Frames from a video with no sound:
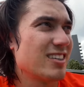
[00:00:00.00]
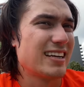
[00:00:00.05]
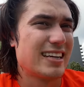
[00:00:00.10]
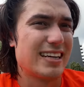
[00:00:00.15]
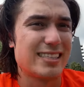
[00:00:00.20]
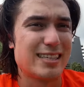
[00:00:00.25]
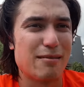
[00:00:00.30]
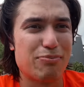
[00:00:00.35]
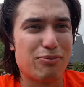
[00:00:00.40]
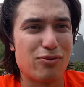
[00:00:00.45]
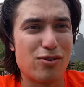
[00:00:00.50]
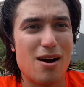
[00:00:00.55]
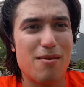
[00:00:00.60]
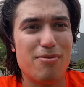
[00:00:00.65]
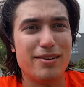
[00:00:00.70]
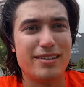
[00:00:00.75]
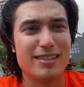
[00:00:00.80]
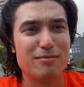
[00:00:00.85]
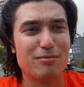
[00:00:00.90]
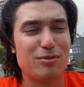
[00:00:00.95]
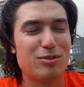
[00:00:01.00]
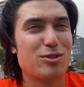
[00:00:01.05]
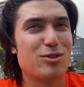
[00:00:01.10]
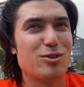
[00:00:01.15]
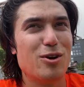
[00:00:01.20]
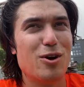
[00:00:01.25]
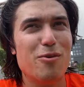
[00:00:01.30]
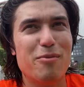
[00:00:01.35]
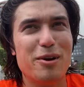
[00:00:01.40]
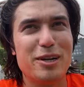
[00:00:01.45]
Guys, I promise I'm
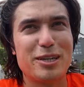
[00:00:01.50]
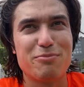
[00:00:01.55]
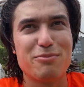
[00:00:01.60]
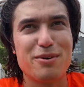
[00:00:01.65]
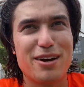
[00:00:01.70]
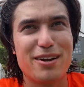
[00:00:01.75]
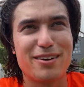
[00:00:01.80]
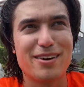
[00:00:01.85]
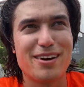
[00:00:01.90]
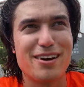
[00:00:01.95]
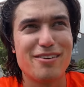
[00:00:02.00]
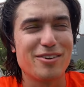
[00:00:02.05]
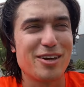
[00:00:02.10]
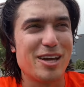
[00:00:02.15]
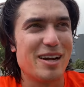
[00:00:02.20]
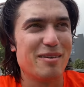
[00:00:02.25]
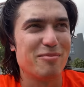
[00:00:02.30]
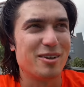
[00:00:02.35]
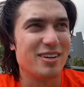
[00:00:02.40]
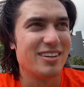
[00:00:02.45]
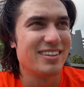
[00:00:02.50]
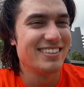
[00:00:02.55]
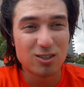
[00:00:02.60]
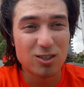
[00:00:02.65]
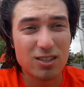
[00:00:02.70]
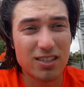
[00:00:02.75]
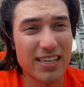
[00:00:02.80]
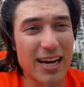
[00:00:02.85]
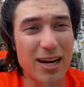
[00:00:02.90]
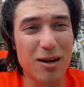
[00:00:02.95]
so much better off camera. It's
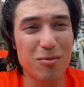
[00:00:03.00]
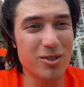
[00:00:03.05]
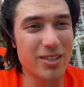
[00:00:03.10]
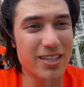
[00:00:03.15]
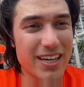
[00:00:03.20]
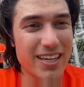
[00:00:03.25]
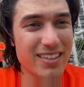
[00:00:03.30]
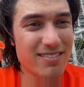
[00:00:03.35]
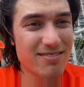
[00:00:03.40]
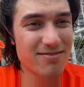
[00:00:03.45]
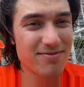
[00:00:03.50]
a terrible day.